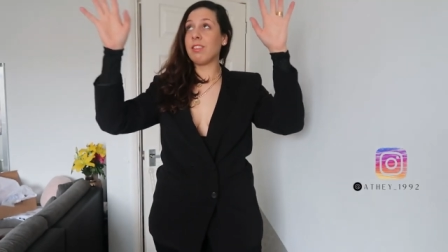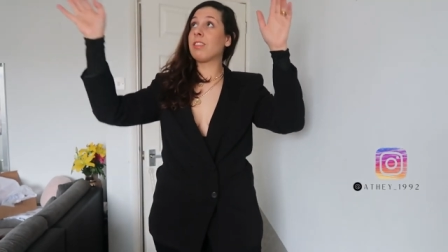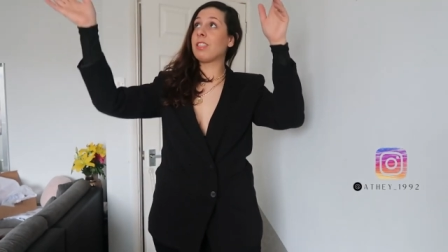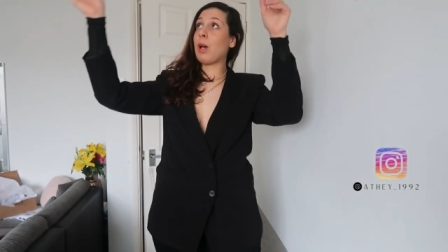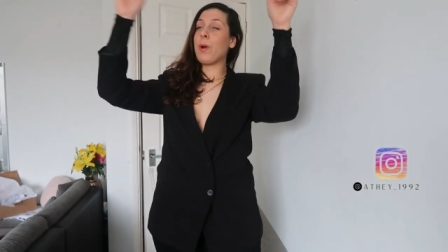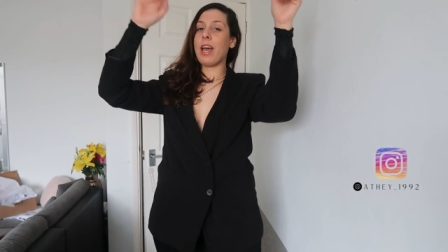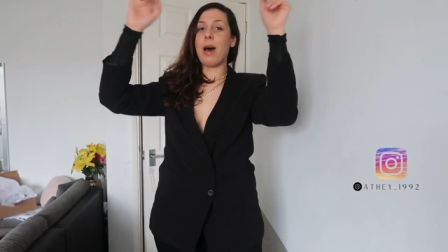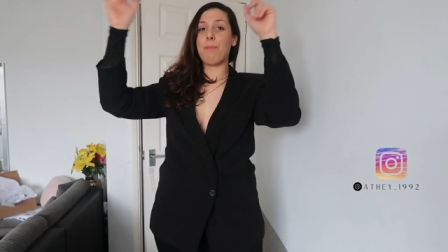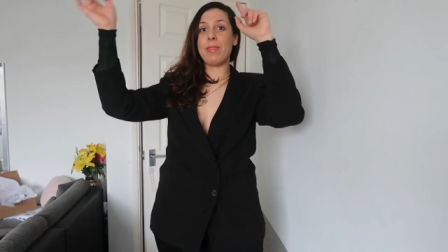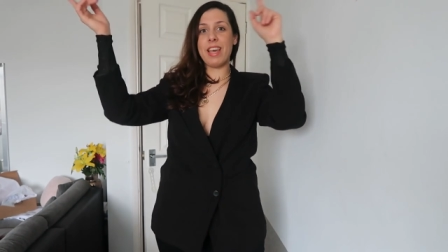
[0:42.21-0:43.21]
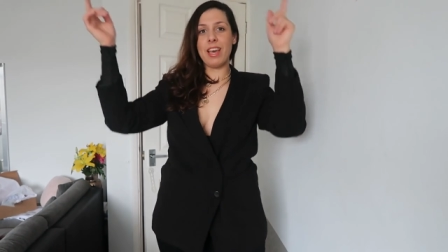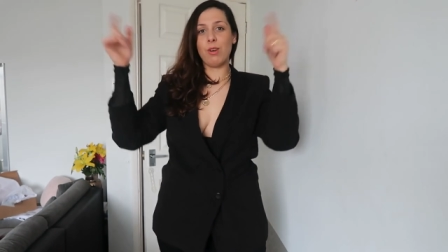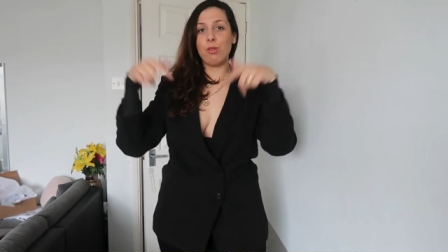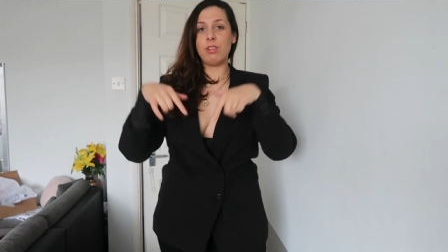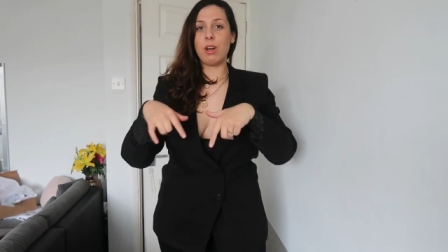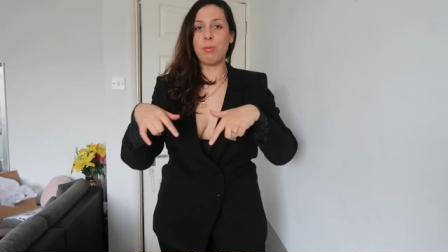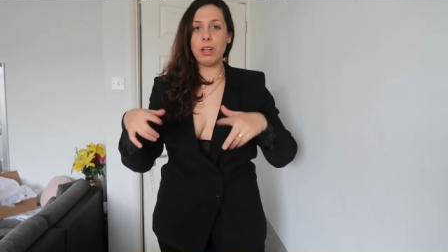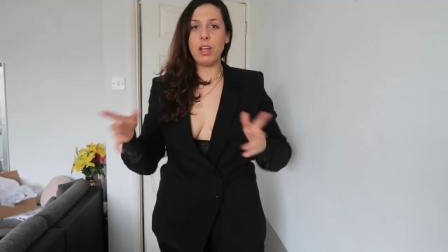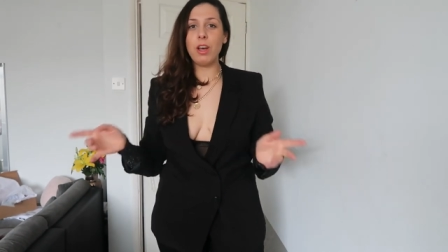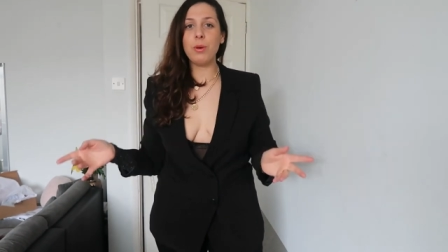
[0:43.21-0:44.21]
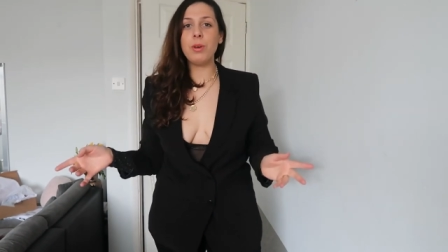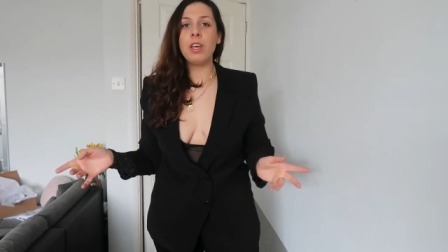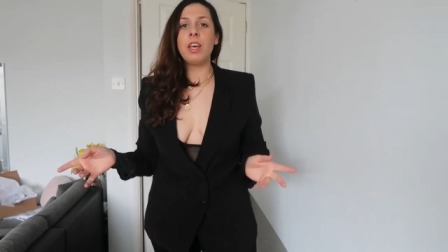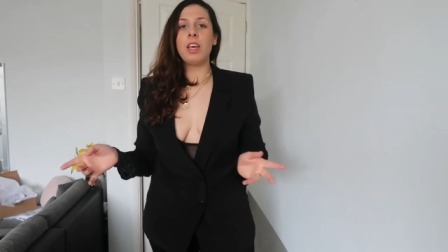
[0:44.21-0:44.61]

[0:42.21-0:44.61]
down somewhere up there or down below,